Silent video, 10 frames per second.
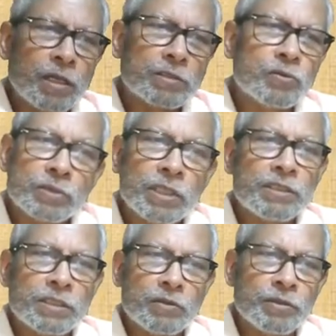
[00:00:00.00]
social
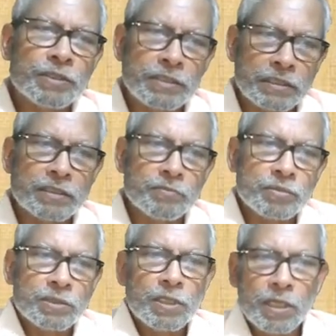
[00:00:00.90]
security
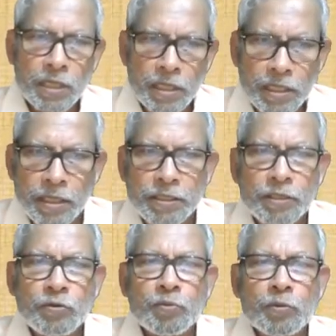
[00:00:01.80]
system
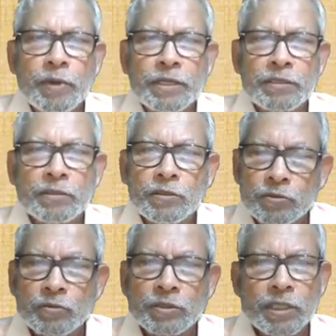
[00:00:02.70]
created to provide
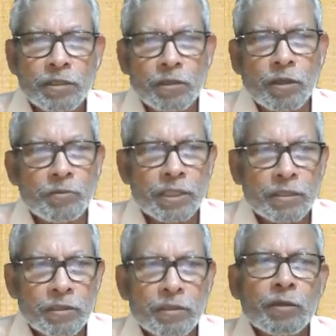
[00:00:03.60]
social economic
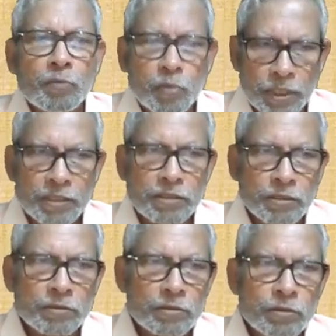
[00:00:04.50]

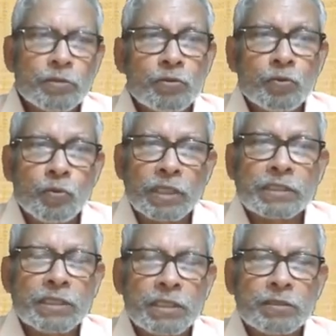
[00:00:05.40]
protections to
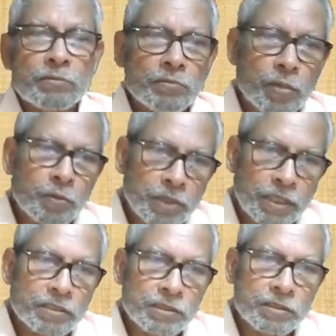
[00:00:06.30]
worker
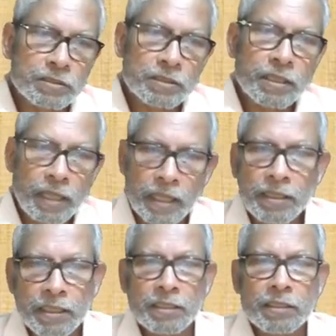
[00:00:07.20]
populations
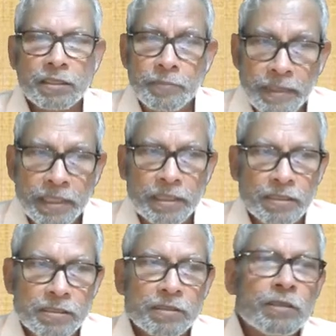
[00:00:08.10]
and their
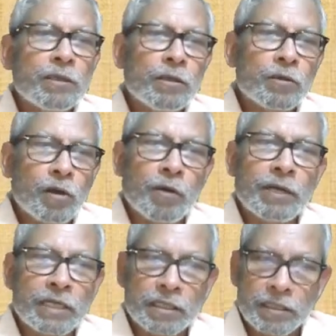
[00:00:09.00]
dependents
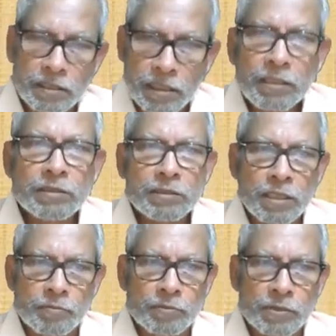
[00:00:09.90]
covered under the
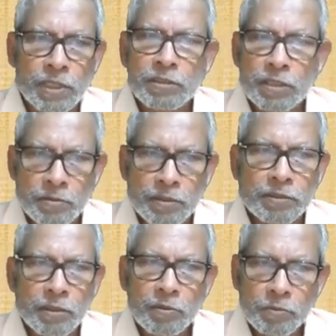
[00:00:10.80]
scheme. That's why
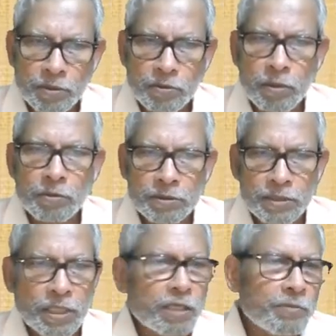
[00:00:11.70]
some of the called
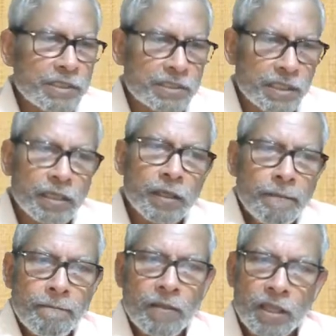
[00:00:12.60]
scheme is there
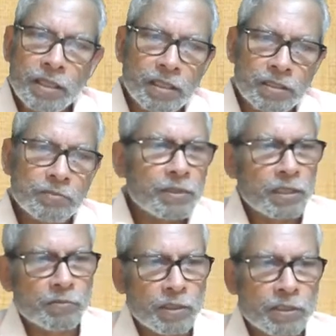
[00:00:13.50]
that will be
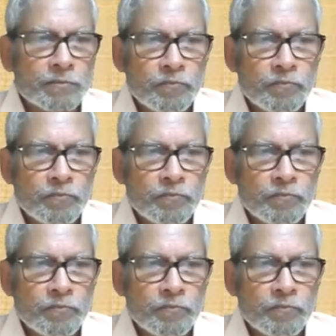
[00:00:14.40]
covered.